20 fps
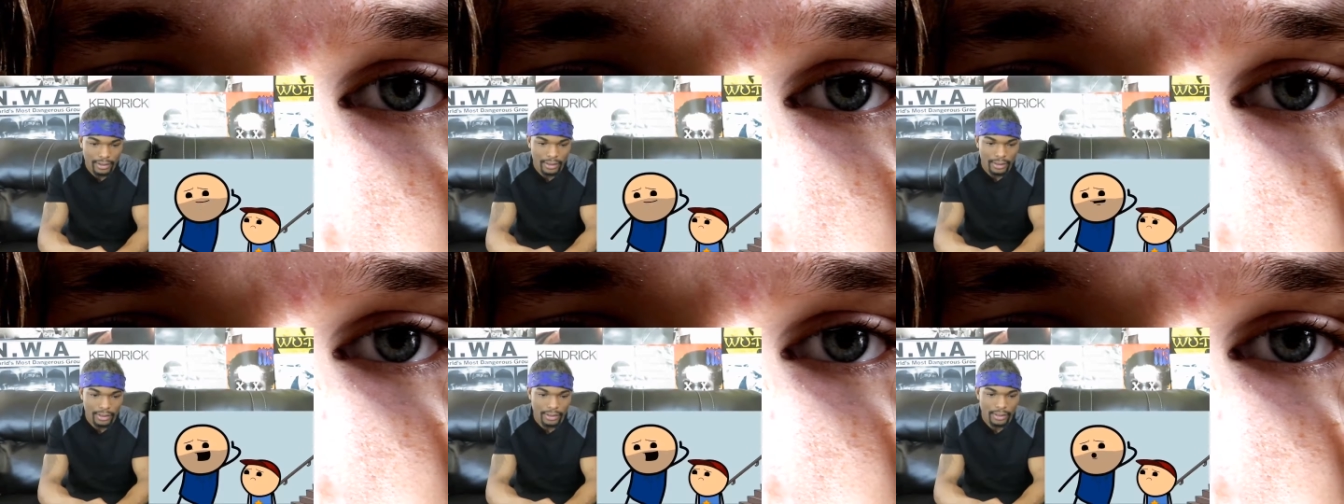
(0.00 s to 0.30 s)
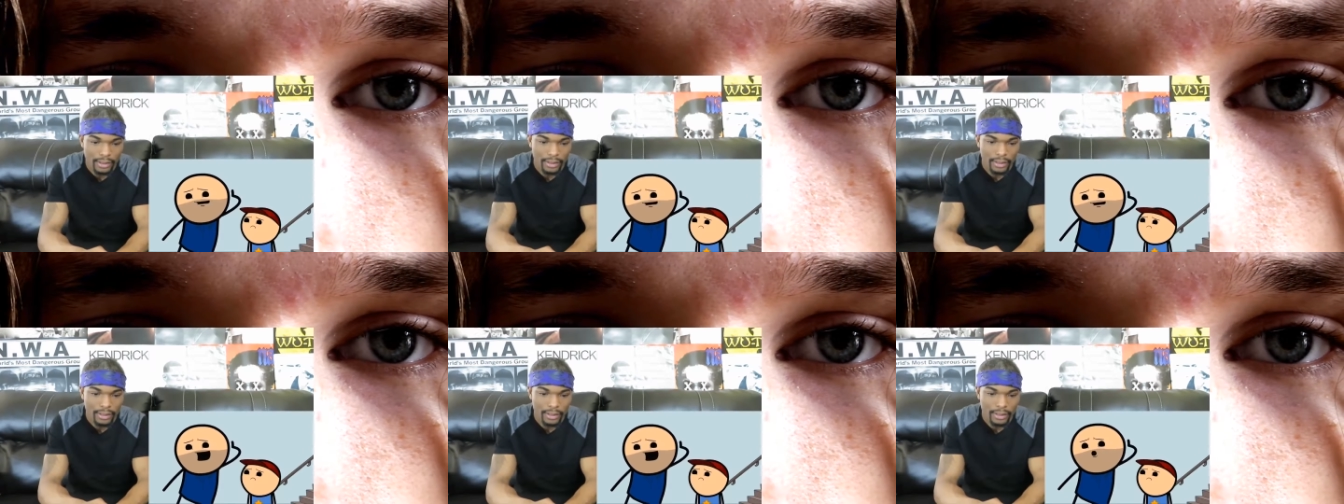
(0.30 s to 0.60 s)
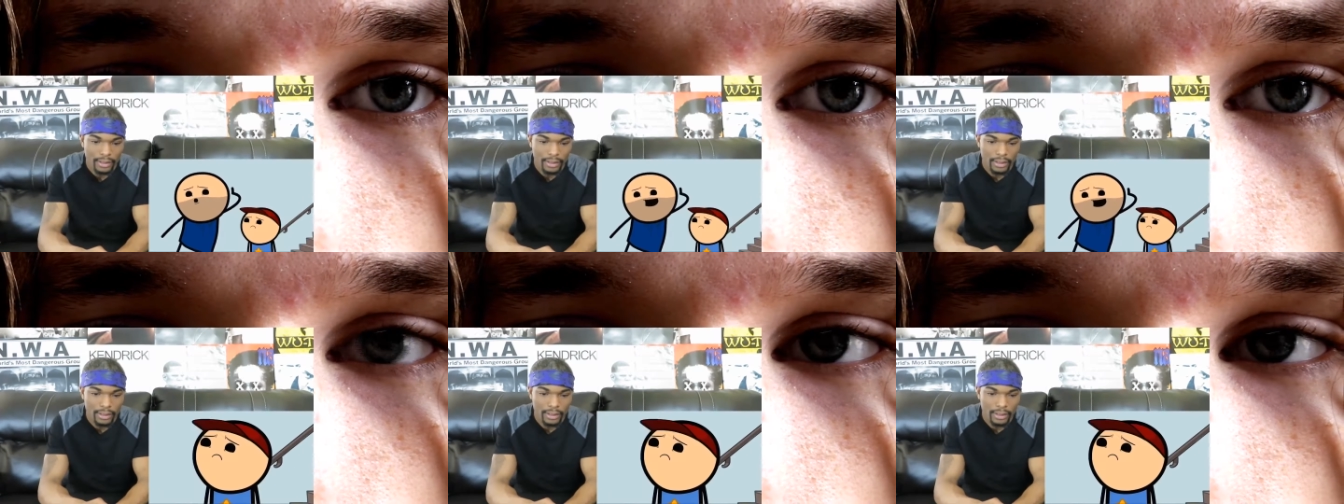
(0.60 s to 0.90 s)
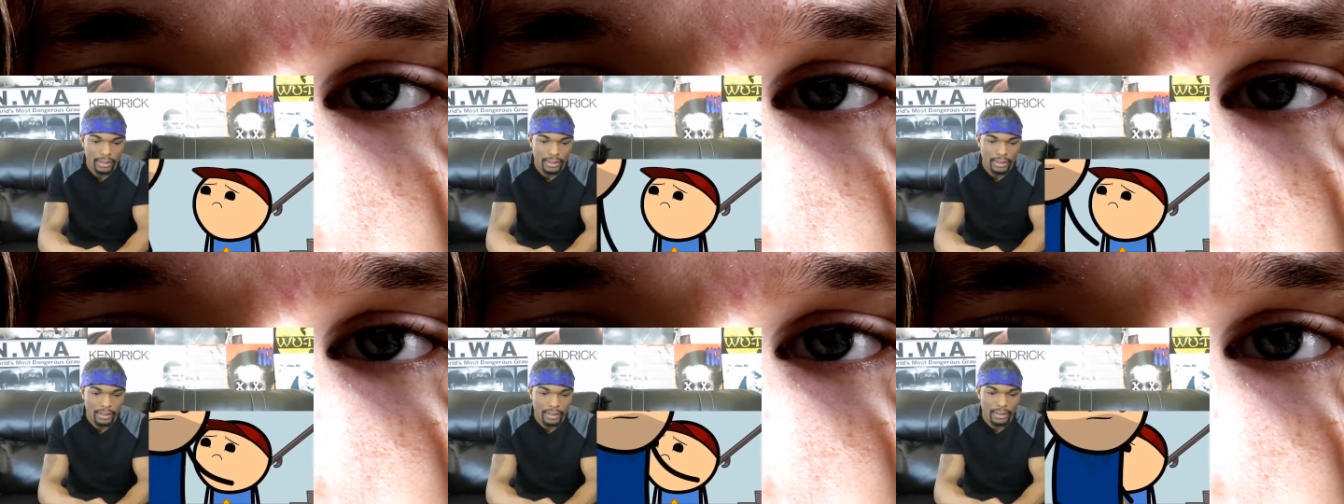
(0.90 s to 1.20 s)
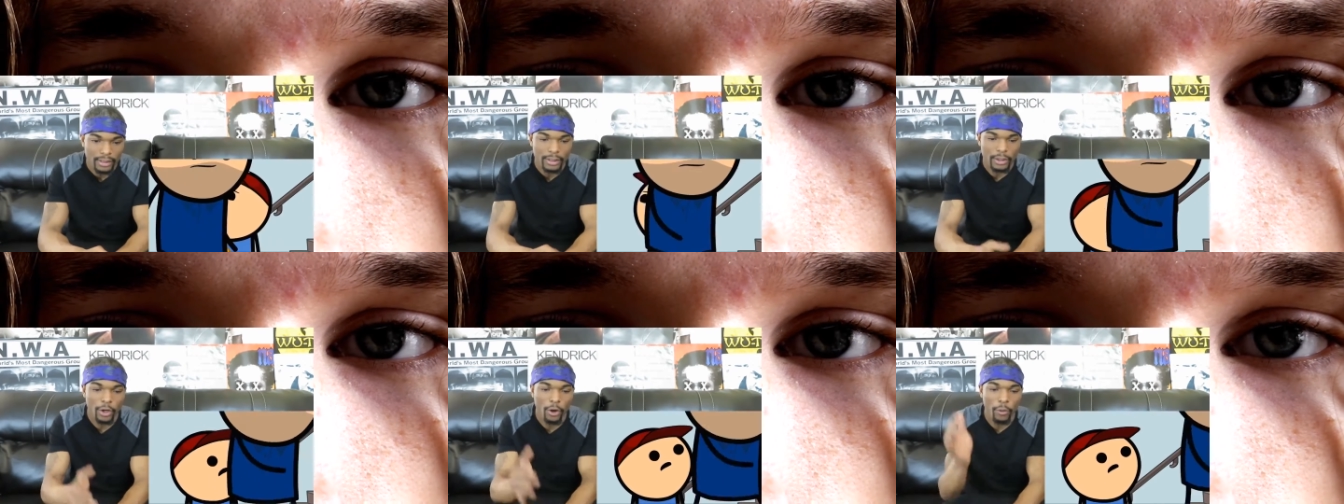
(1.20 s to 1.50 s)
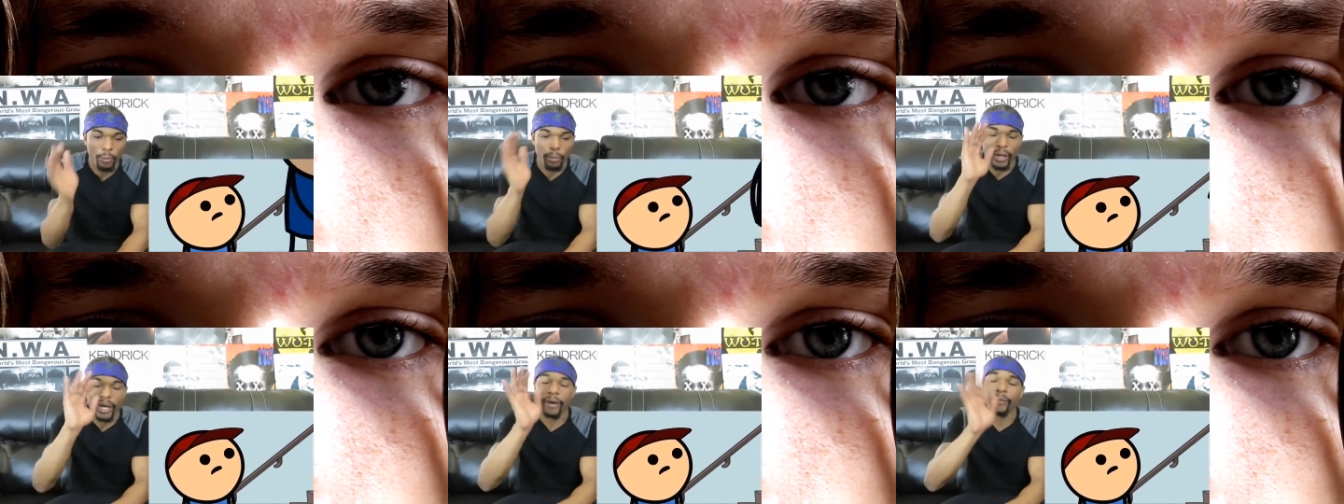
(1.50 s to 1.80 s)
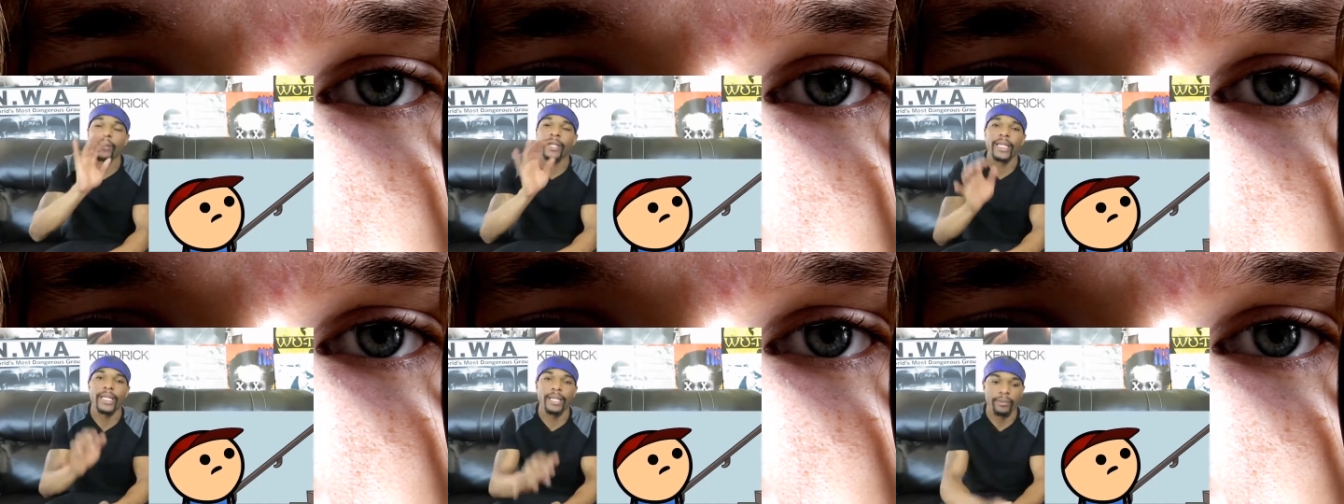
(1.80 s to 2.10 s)
upstairs now. Don't
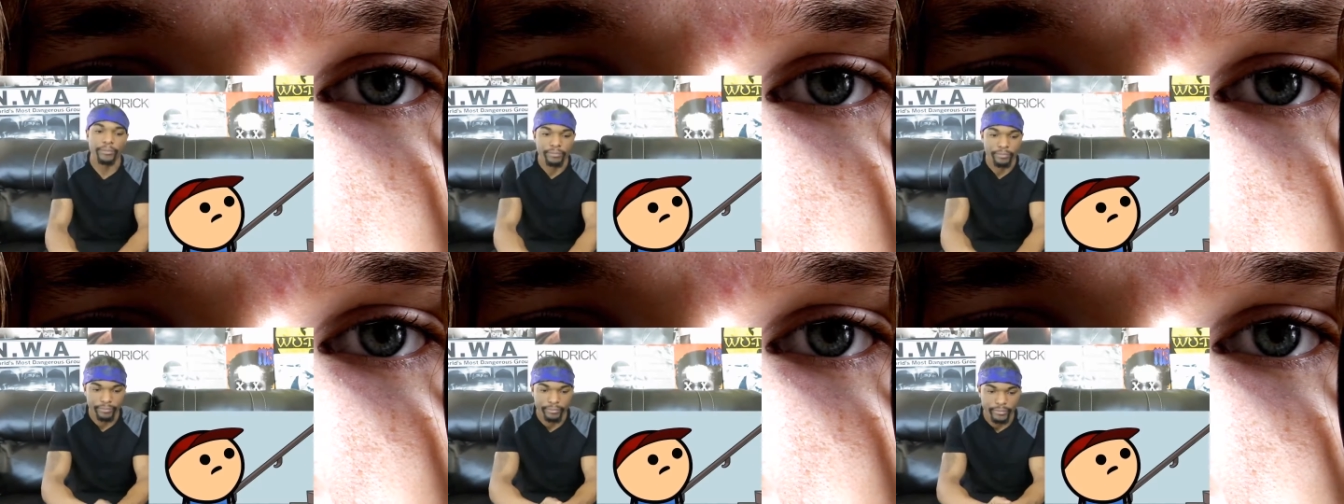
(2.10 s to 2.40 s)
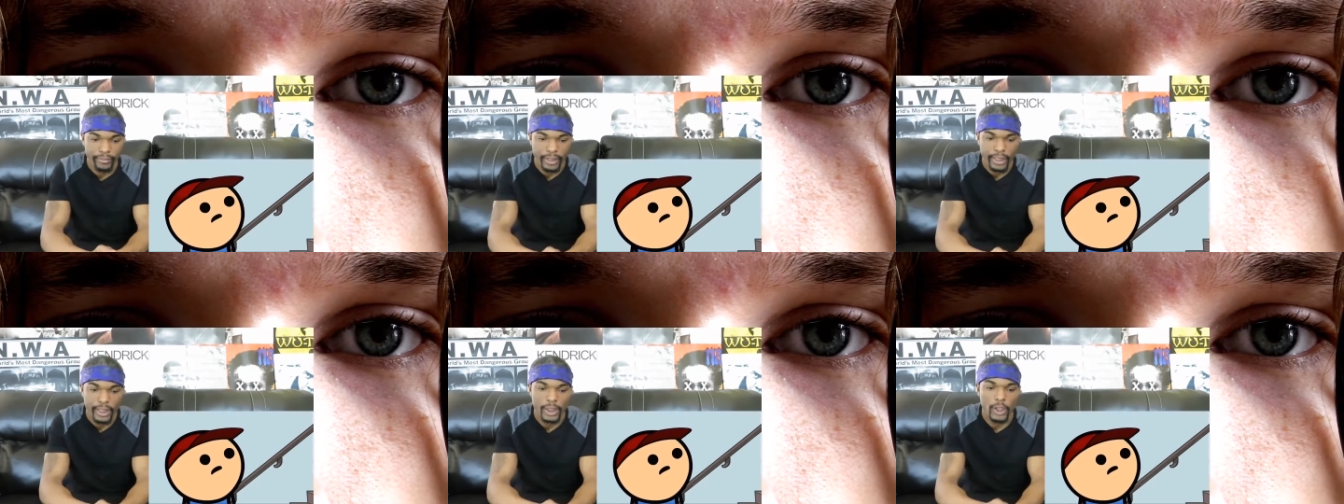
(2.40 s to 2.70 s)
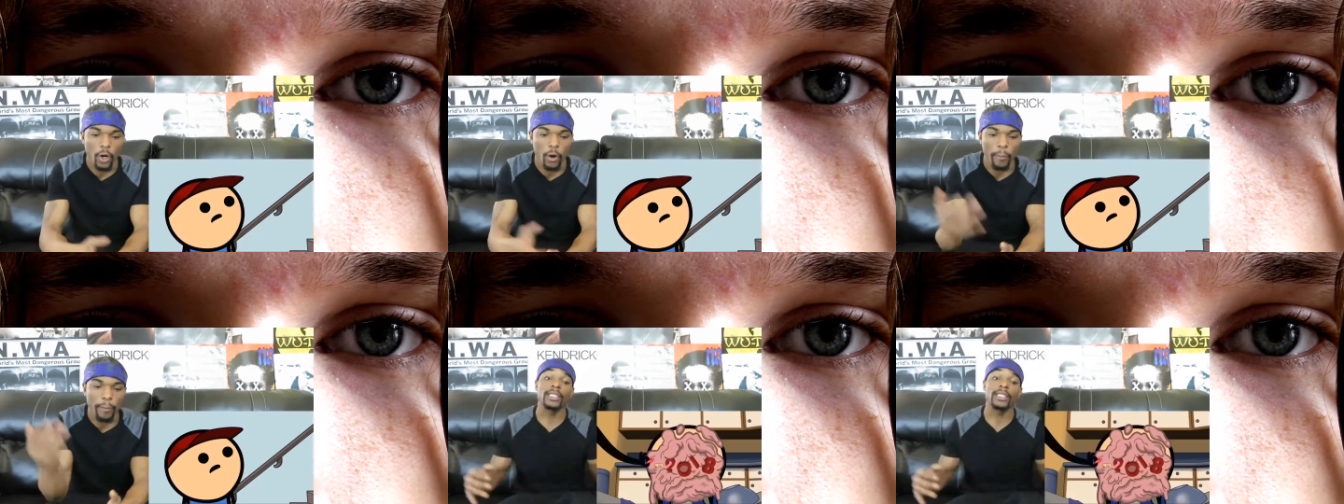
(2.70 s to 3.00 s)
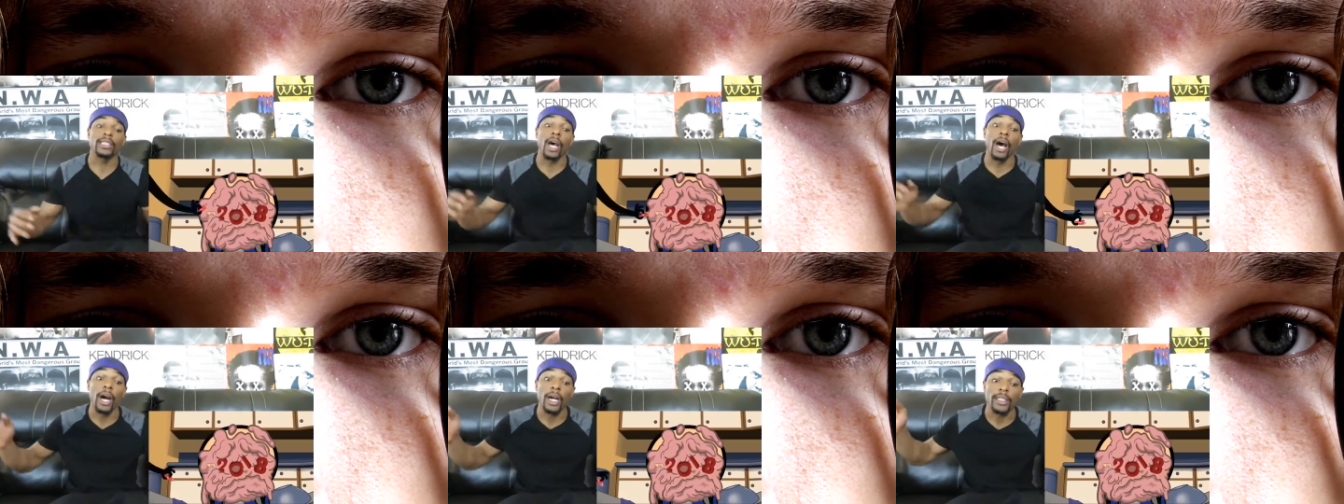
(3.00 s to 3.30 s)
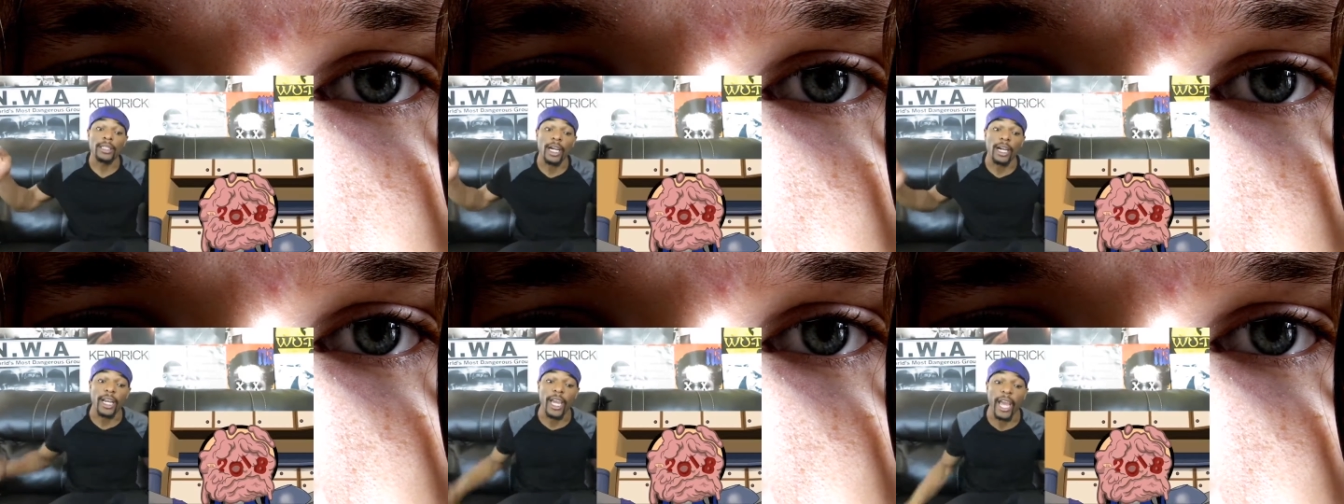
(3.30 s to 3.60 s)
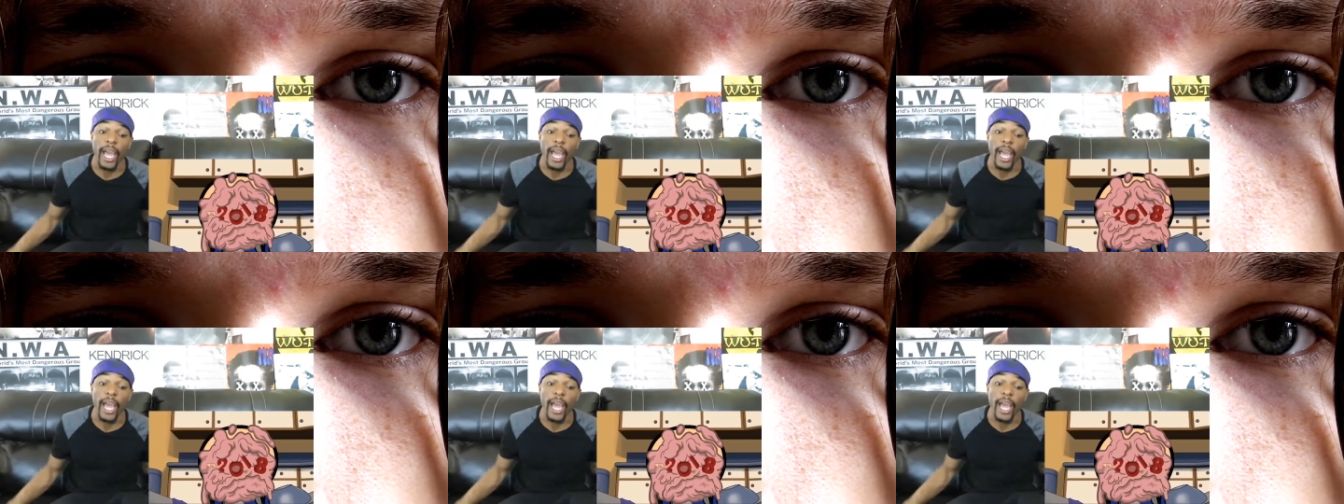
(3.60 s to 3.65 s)
marry them. Don't. He took the